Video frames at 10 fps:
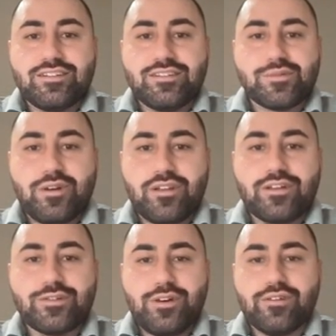just want to
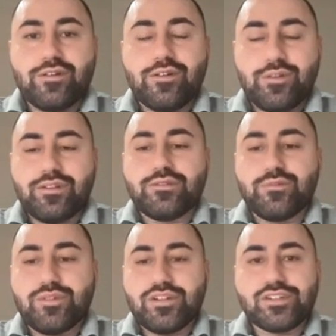let you all know I really do
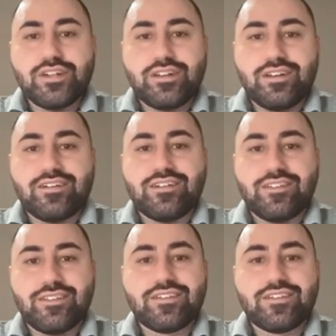appreciate it, and